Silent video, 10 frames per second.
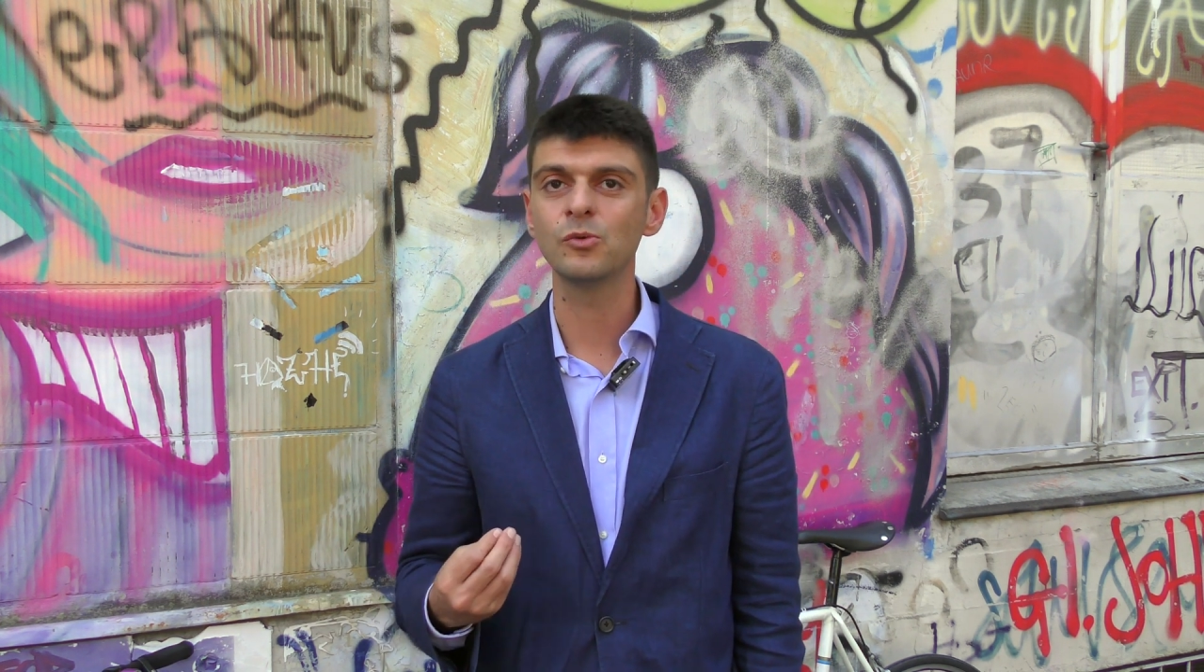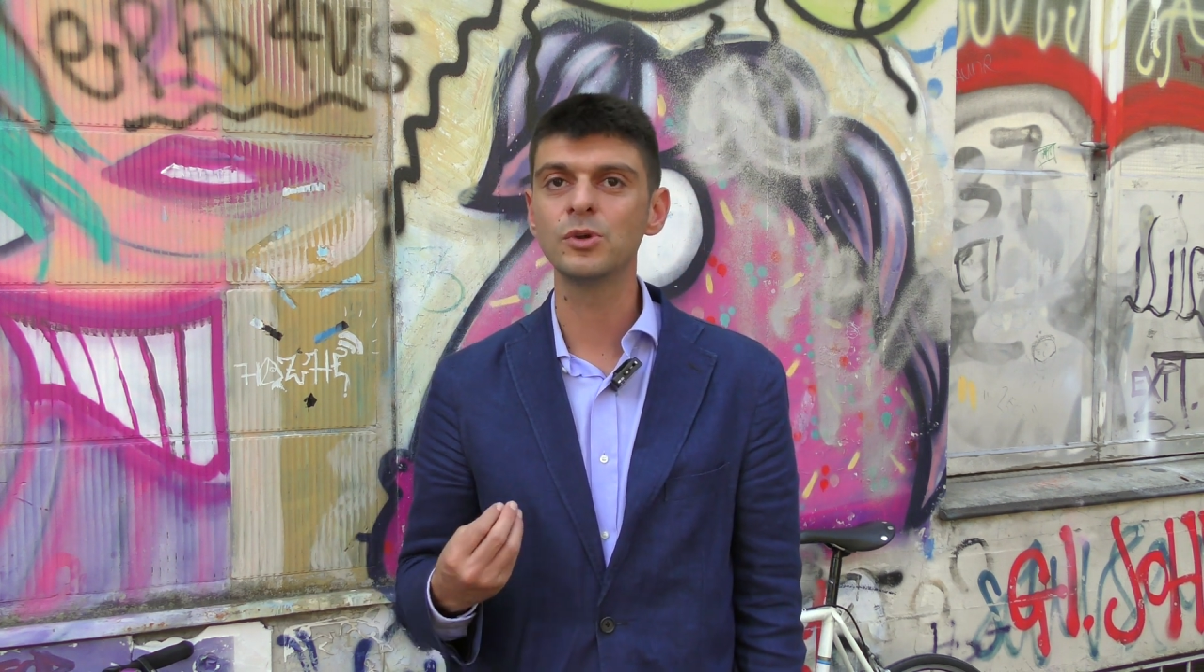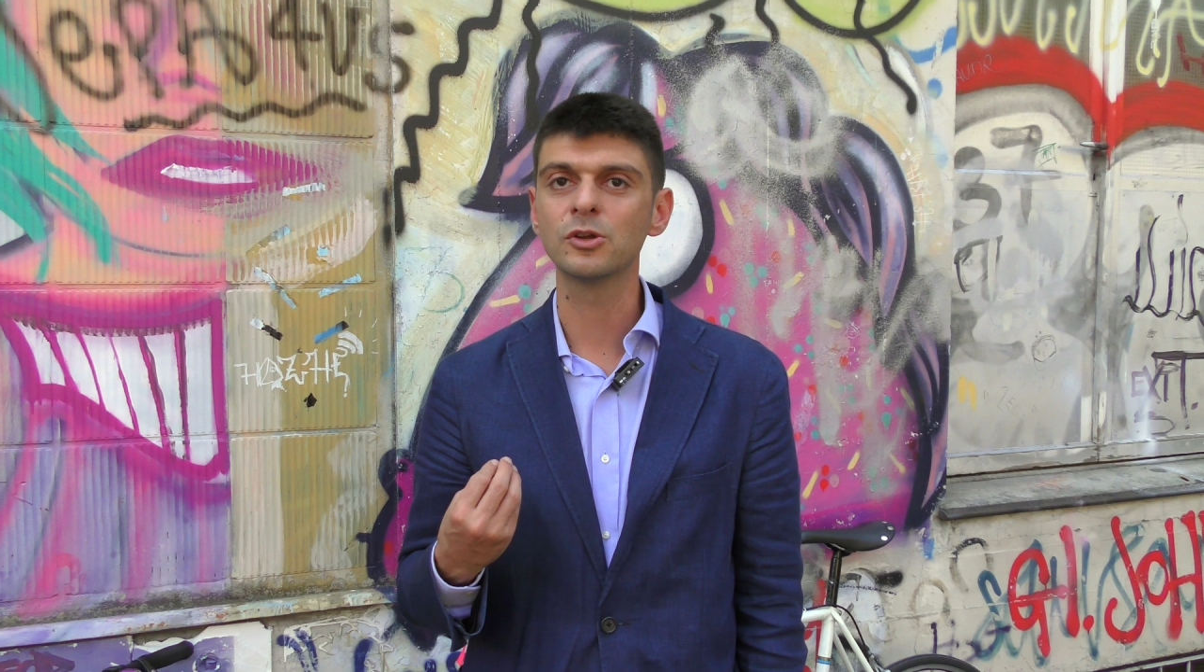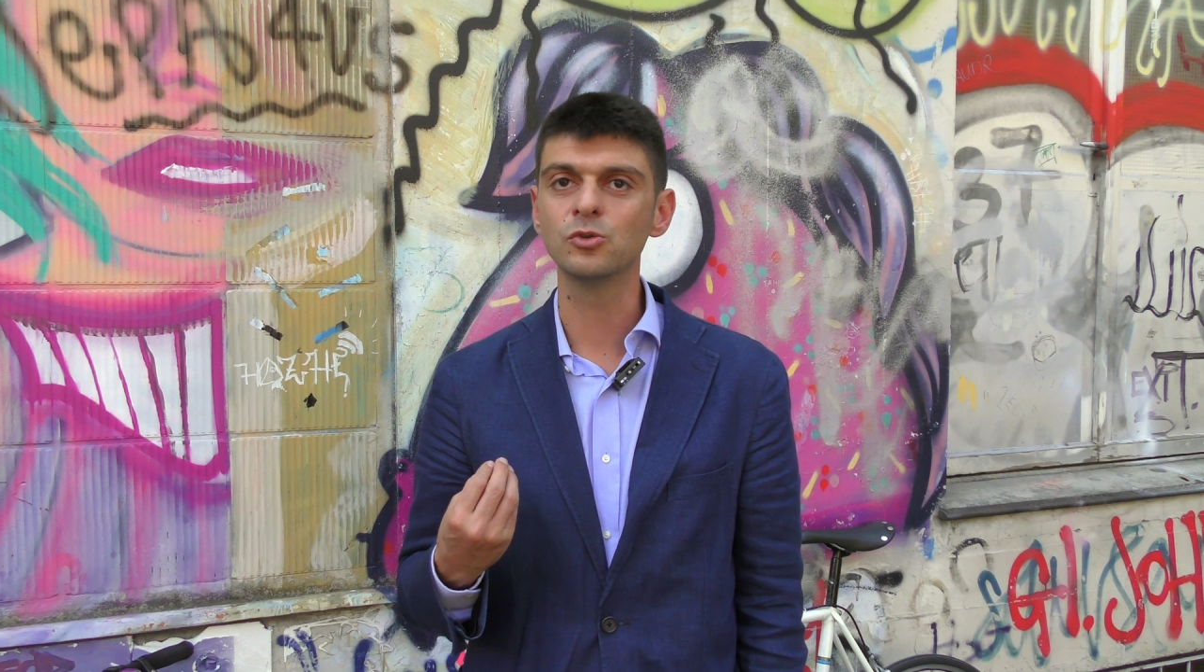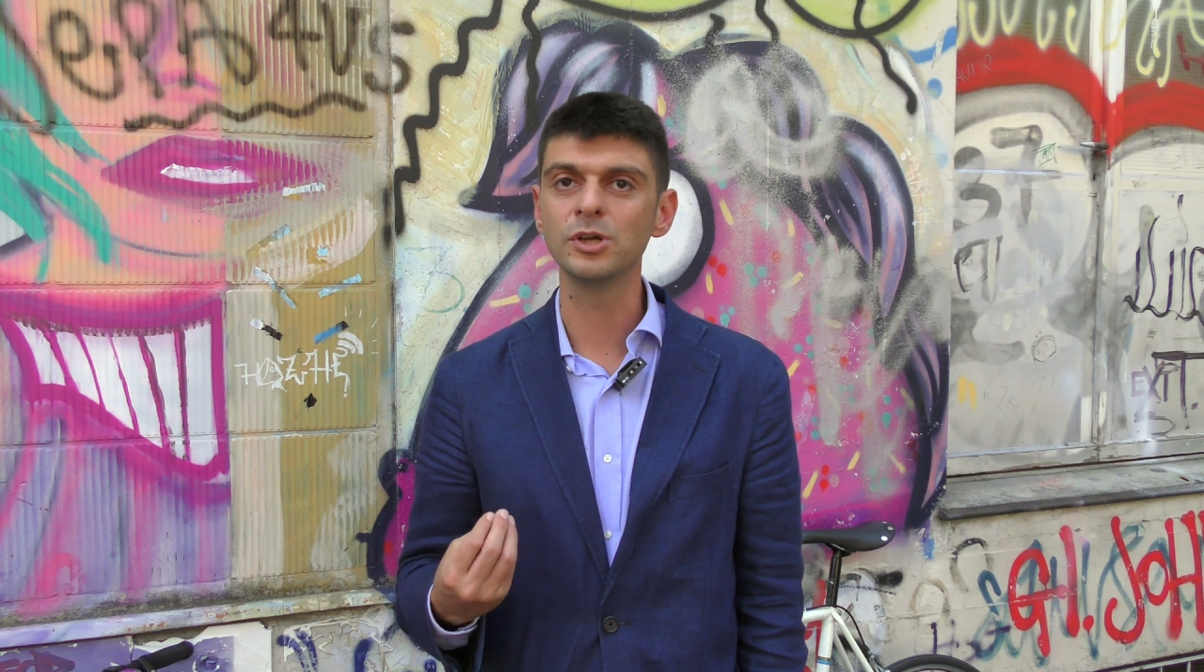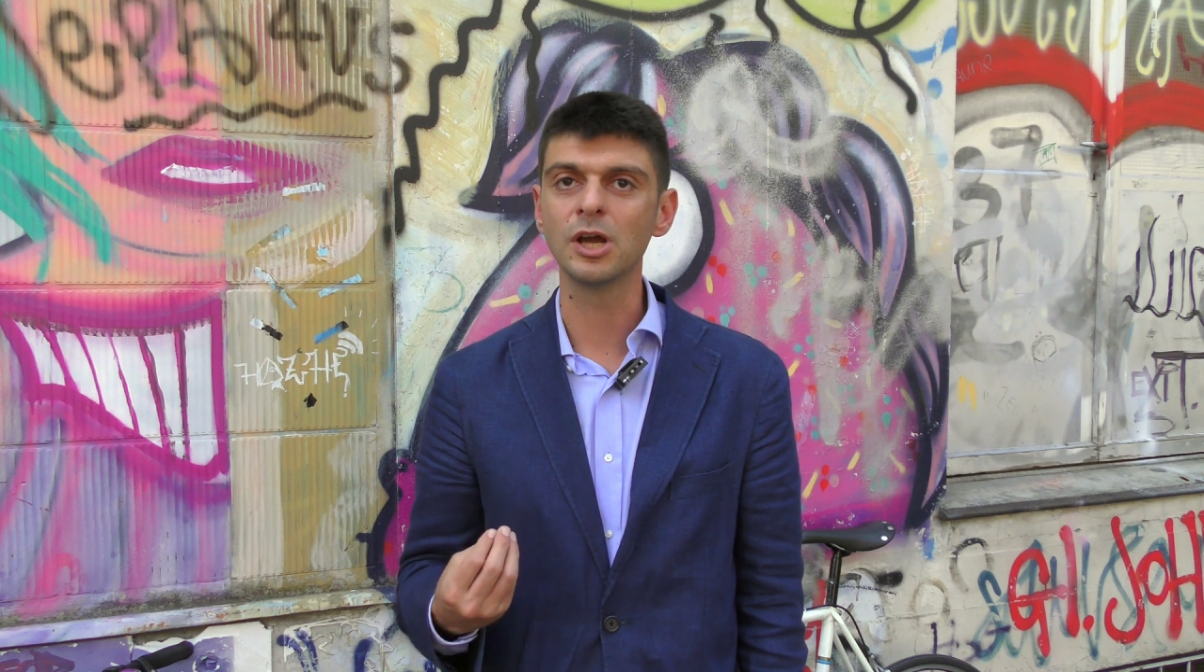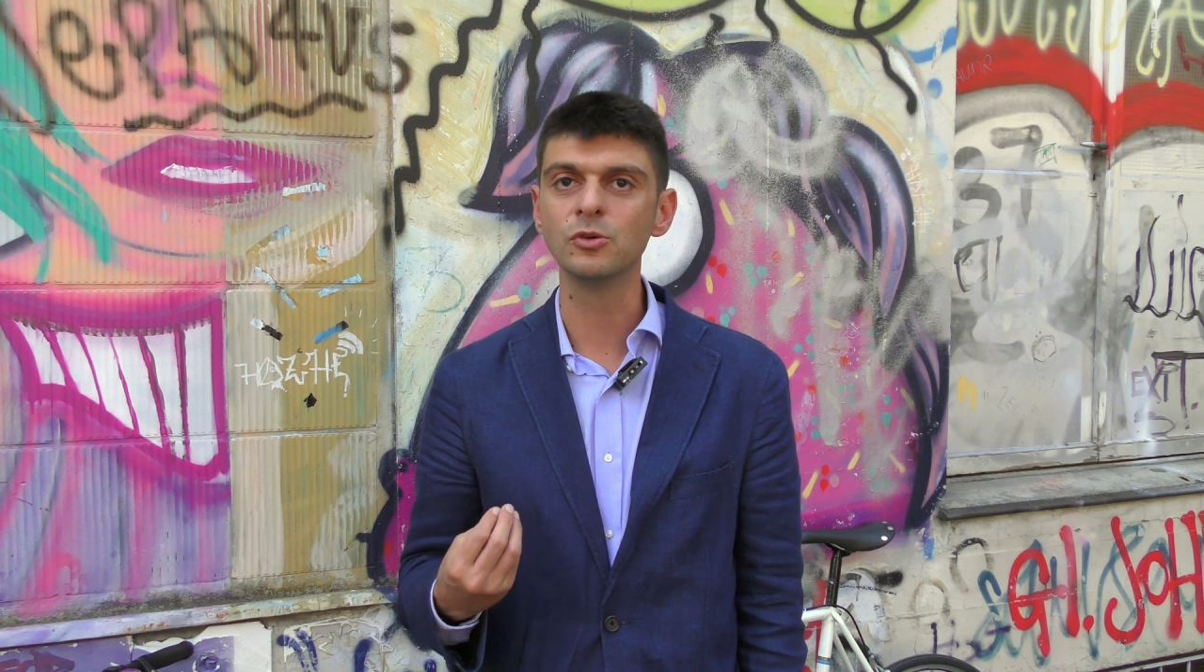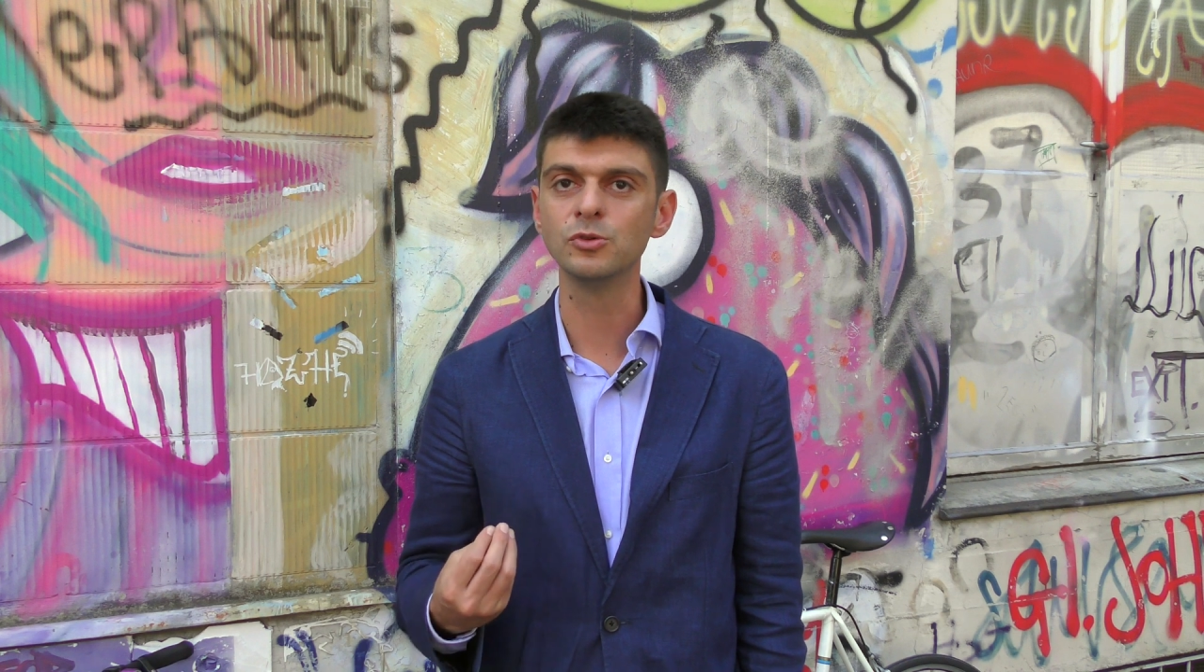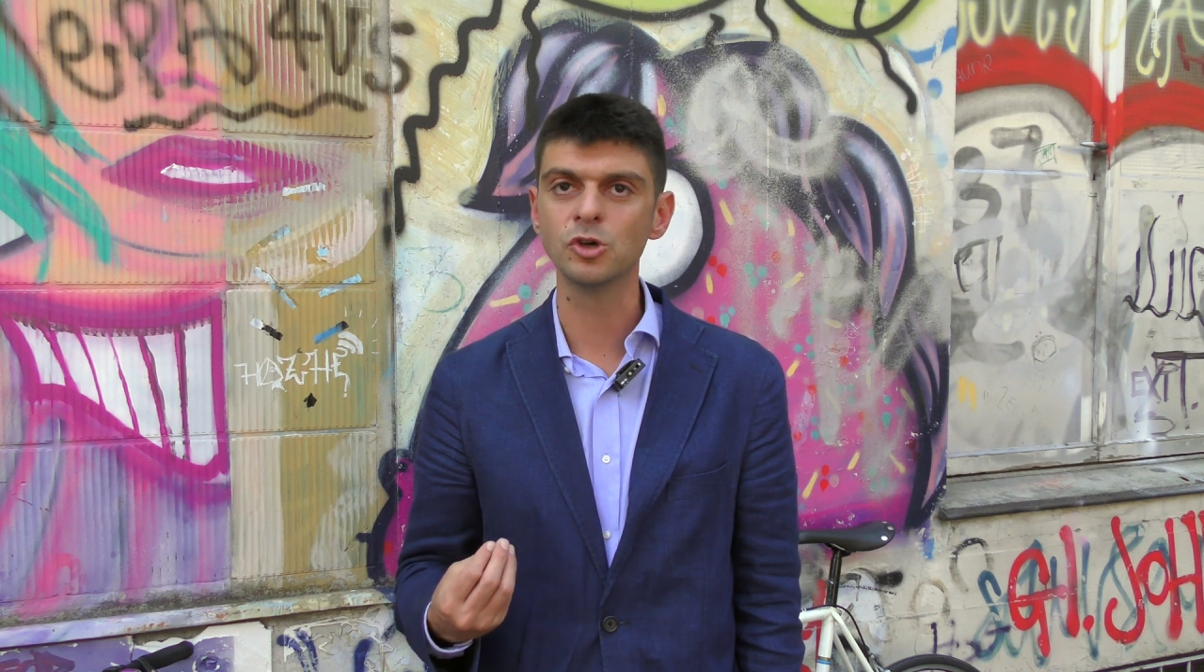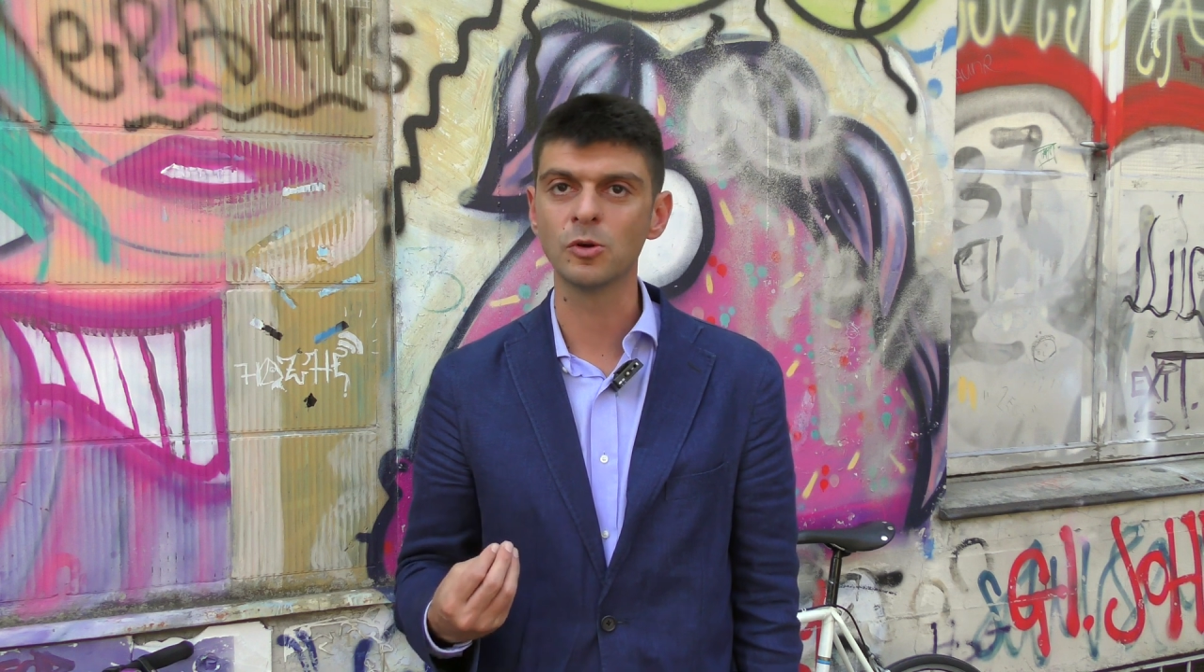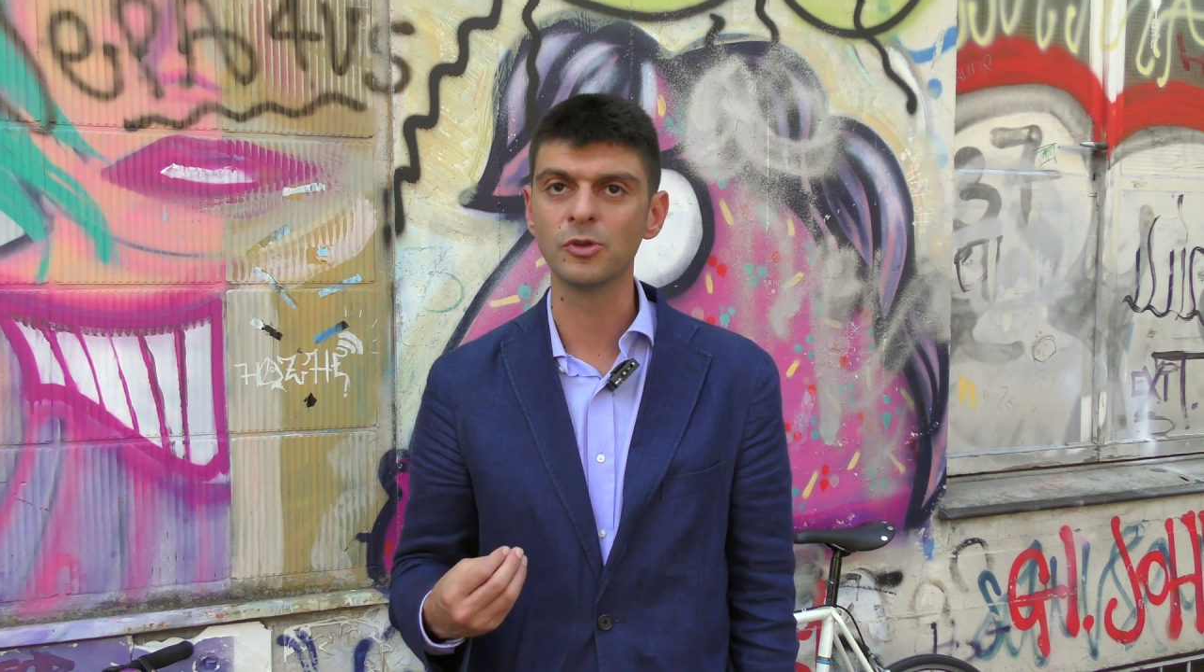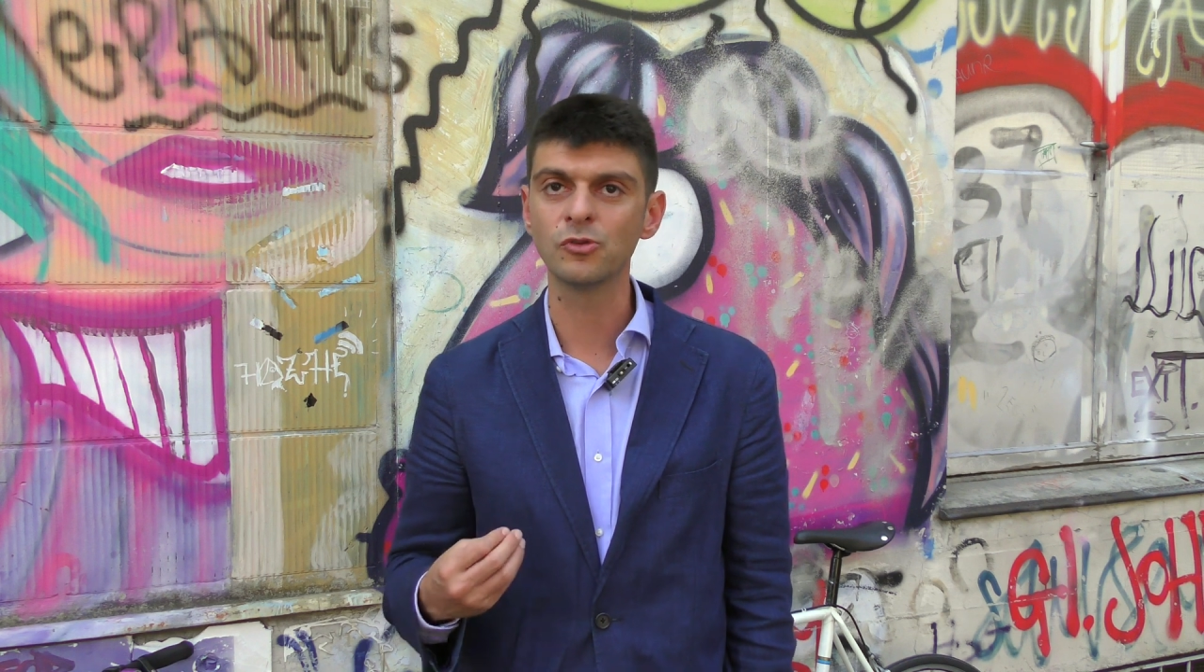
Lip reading: we are doing a good job.